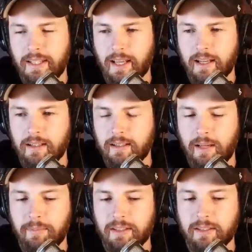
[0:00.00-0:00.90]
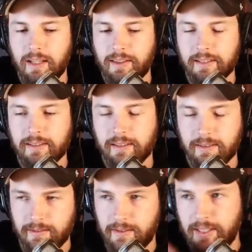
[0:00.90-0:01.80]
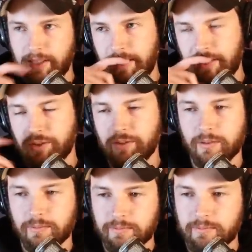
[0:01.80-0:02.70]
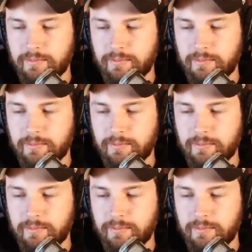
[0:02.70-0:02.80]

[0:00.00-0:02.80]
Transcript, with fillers: Yeah, I mean, I think the initial,